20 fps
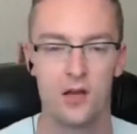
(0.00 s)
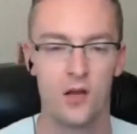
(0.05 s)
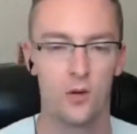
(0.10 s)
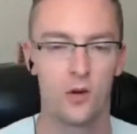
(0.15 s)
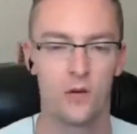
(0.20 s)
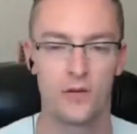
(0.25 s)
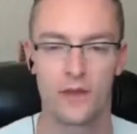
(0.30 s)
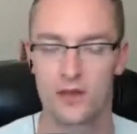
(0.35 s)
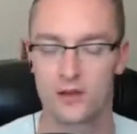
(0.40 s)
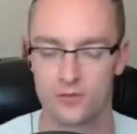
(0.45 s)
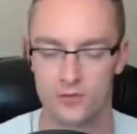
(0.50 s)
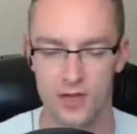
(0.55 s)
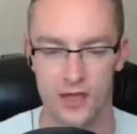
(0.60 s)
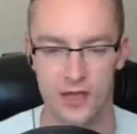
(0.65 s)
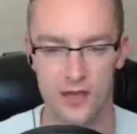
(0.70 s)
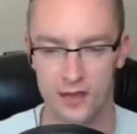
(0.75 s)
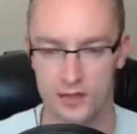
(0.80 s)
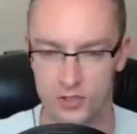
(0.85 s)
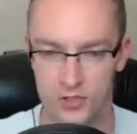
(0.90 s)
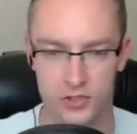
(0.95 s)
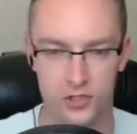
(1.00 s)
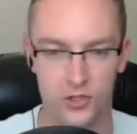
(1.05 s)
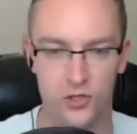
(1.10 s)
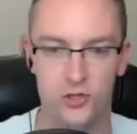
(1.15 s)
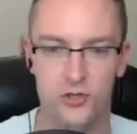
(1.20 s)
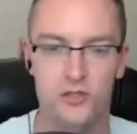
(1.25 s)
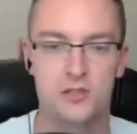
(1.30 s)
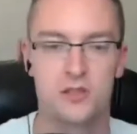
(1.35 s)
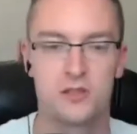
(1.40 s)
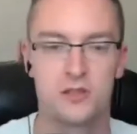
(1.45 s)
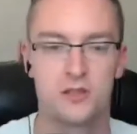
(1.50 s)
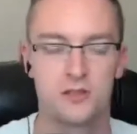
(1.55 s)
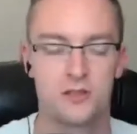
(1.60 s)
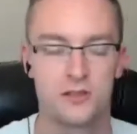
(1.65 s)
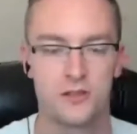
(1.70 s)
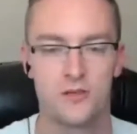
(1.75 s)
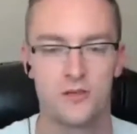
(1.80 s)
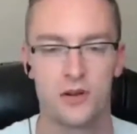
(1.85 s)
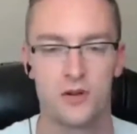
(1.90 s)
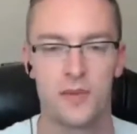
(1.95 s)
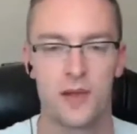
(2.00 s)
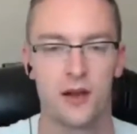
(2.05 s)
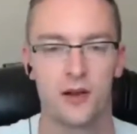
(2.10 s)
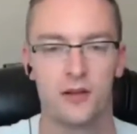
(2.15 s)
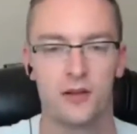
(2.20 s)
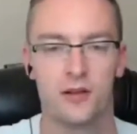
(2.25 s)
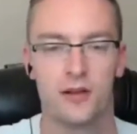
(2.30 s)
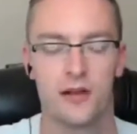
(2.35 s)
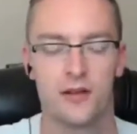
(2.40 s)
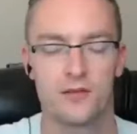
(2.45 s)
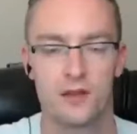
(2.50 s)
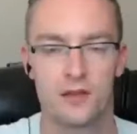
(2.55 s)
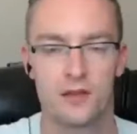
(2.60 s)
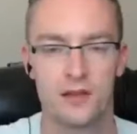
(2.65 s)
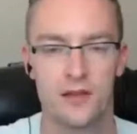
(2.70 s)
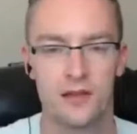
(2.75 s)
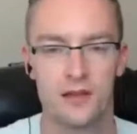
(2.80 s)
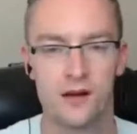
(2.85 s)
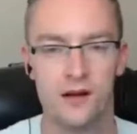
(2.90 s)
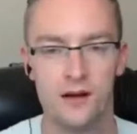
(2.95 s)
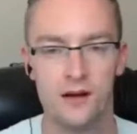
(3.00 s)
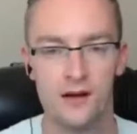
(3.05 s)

where they create like shirts and different apparel and everything.